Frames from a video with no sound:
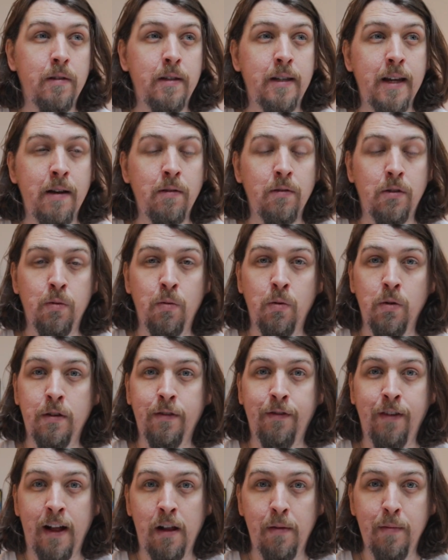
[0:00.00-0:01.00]
down towards
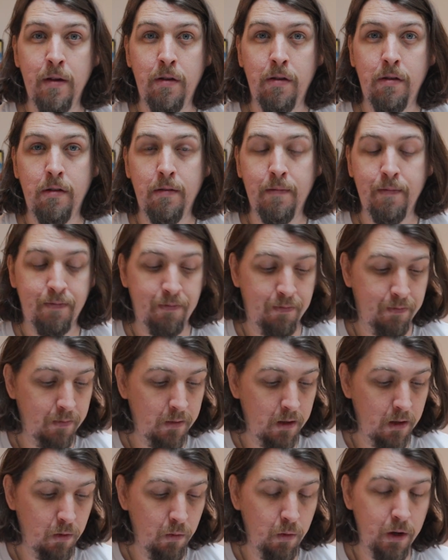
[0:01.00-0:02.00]
Falmouth,
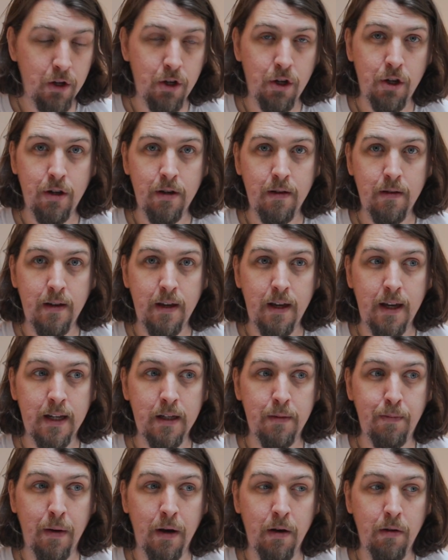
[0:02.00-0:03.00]
which
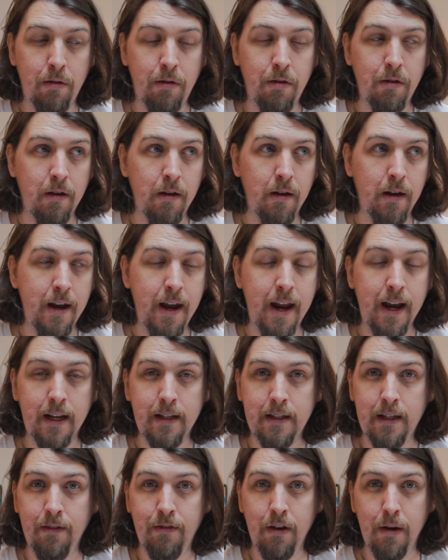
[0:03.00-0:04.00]
is both a
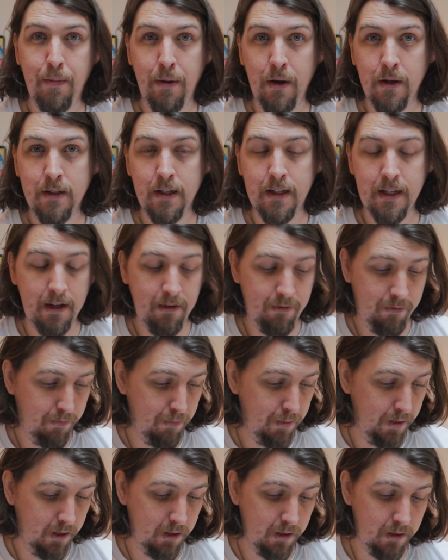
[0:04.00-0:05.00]
negative and a positive,
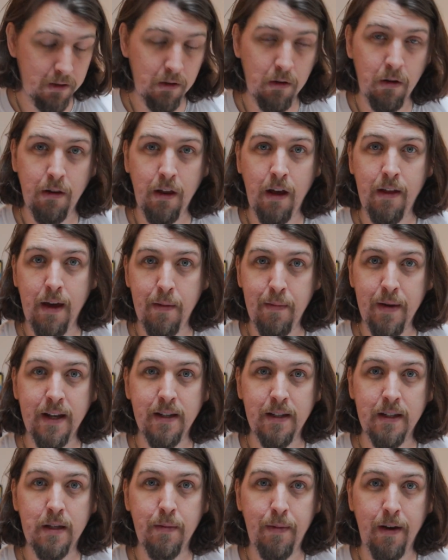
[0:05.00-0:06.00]
because although that
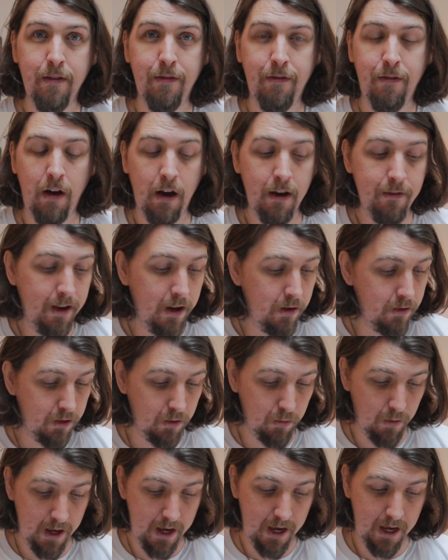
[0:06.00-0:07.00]
means it's about 5 hours
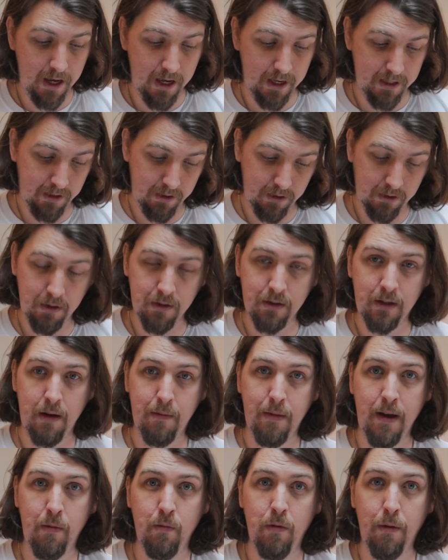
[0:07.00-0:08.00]
away, it does also
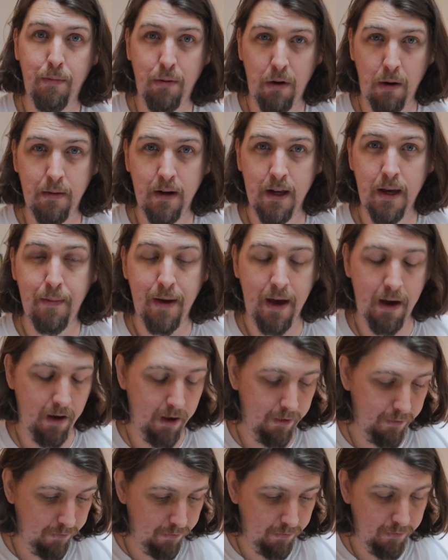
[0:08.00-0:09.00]
mean we're probably
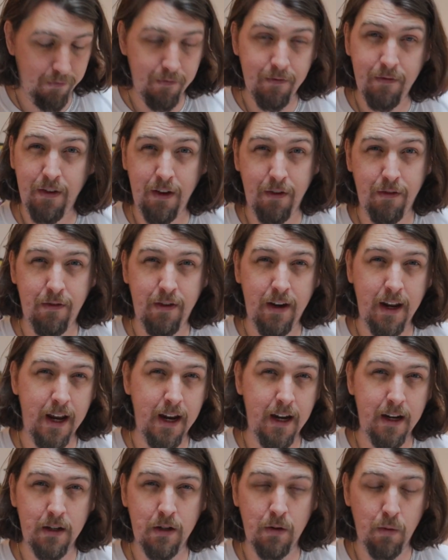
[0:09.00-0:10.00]
about a
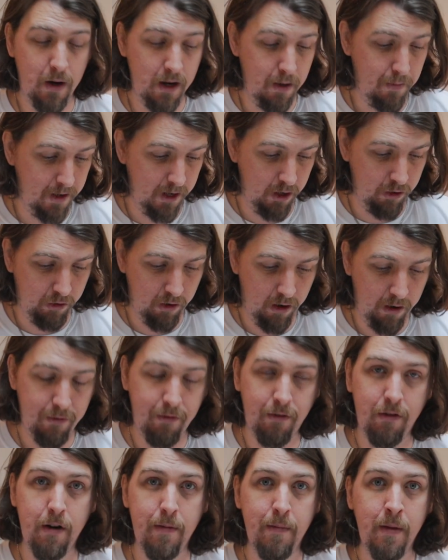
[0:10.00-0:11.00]
15-20 minute drive
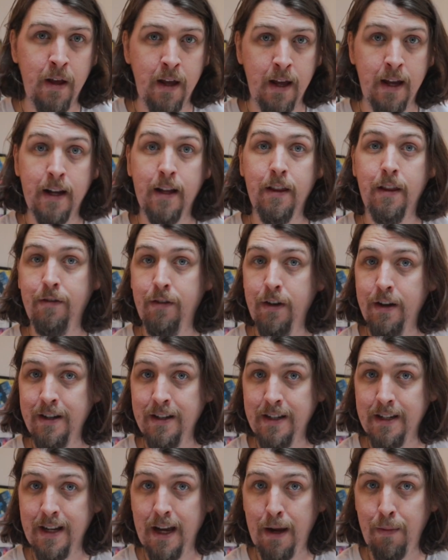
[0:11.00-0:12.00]
from the
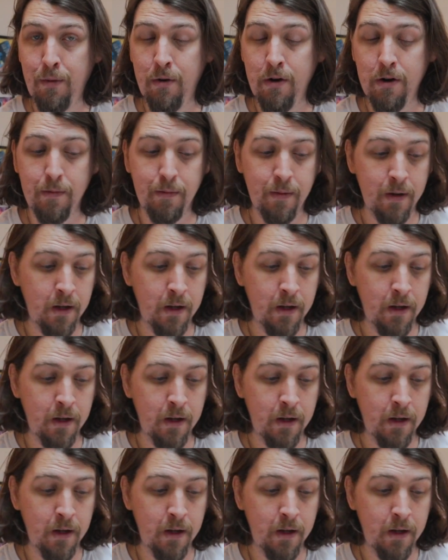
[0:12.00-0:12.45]
Verdant Tap Room.